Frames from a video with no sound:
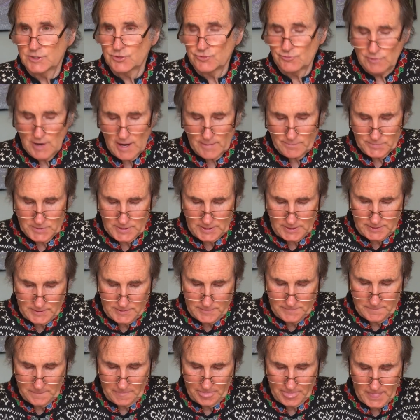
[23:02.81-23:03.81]

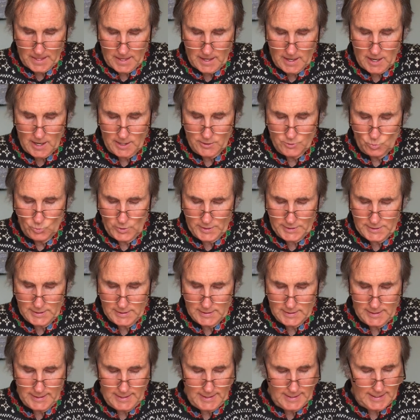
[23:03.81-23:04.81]
disrupted,
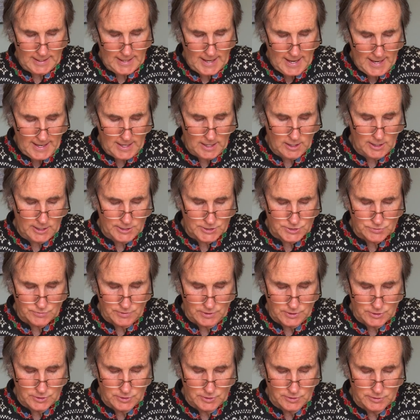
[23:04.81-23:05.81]
unwittingly chaos
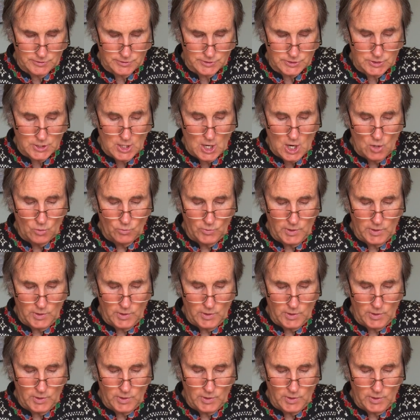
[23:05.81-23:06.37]
returns.